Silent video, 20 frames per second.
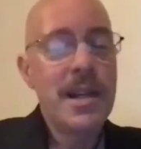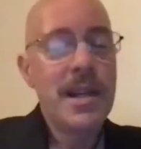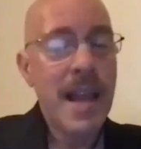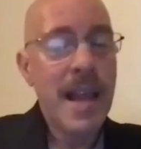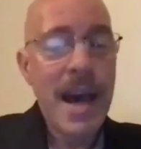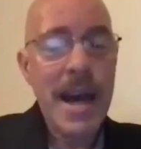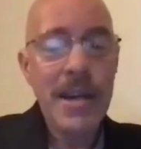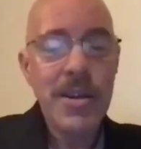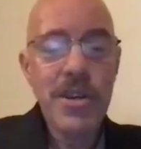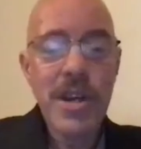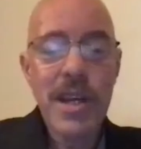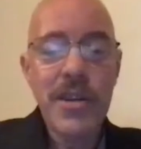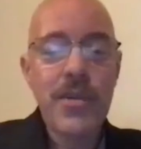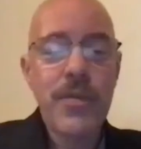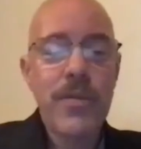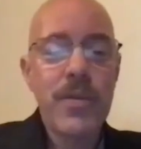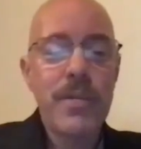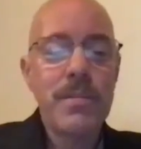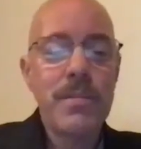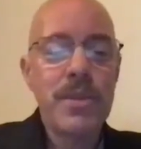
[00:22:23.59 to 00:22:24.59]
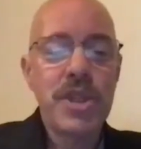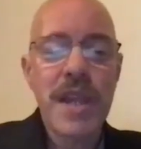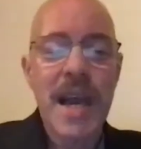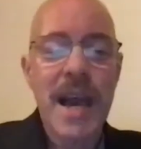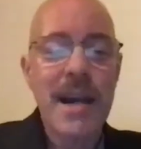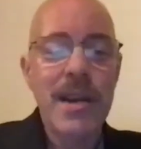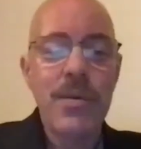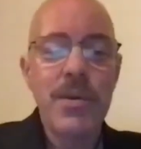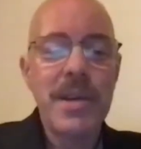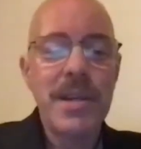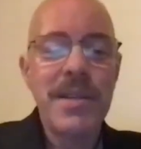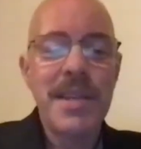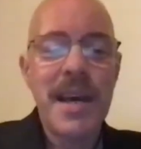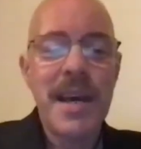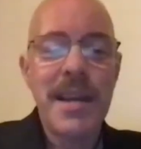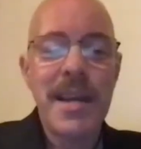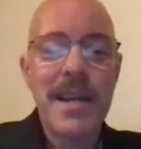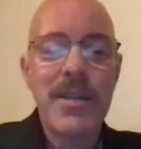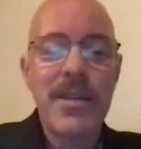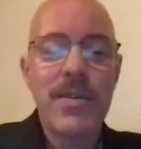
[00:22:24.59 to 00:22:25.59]
not just from shadowy
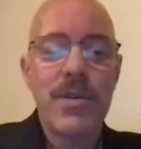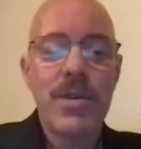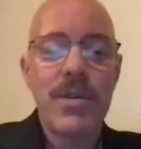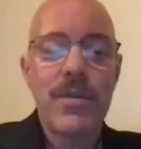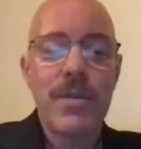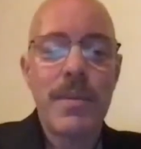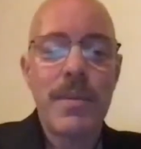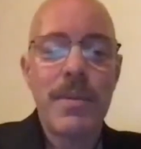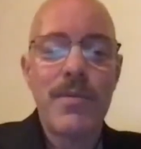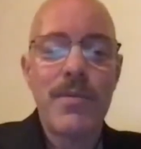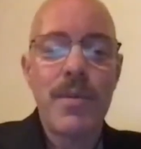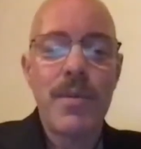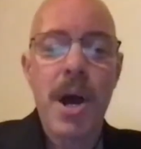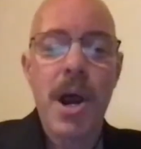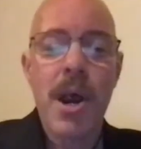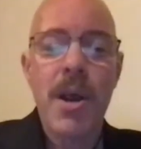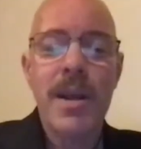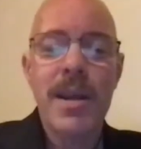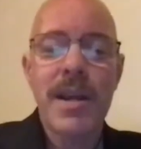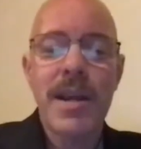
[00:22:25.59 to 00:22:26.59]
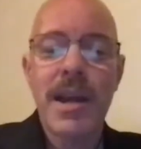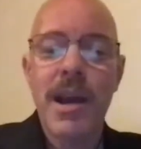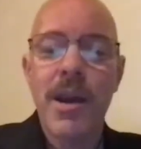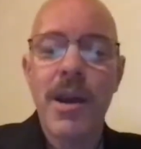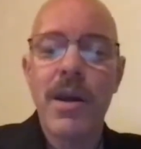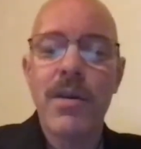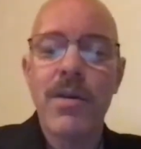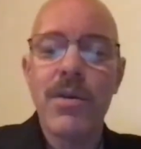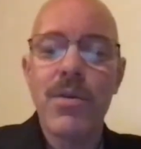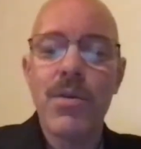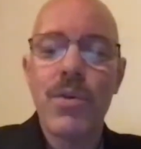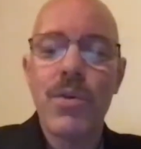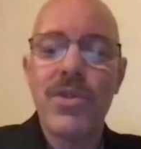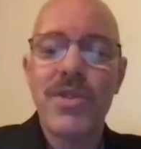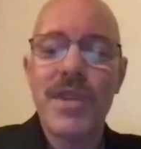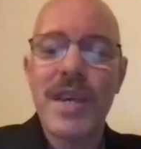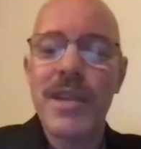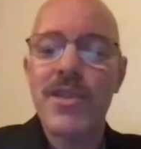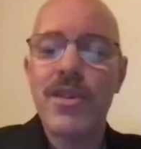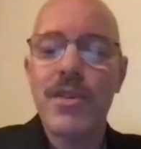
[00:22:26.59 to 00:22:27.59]
dead-enders from the Mubarak era who were
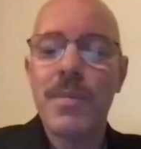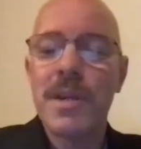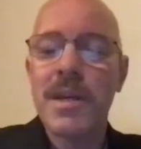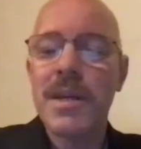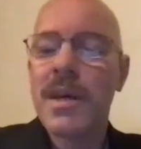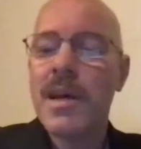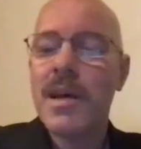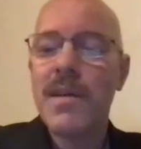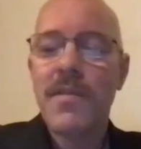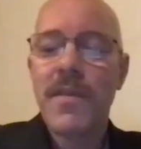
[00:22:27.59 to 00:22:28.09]
said to be